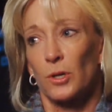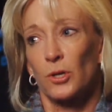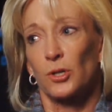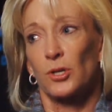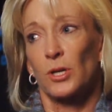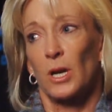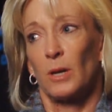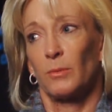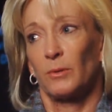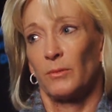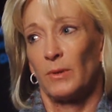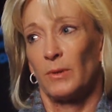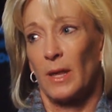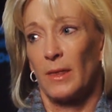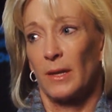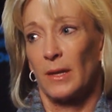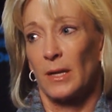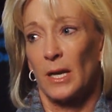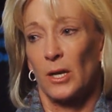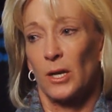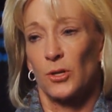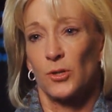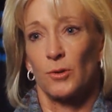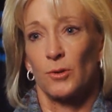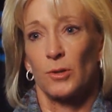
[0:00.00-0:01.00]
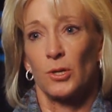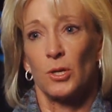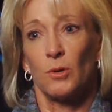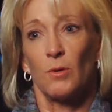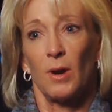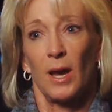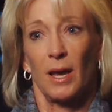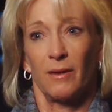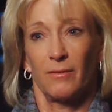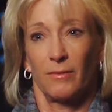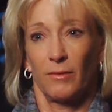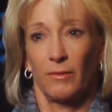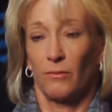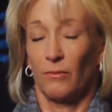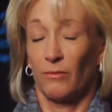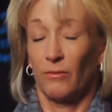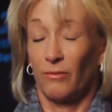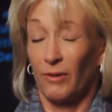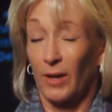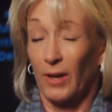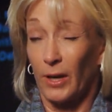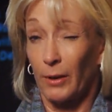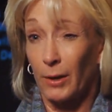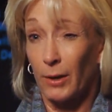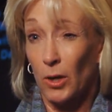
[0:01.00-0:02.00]
workshop around the country, you have
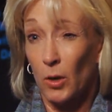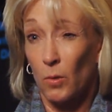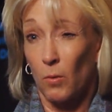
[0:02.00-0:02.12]
very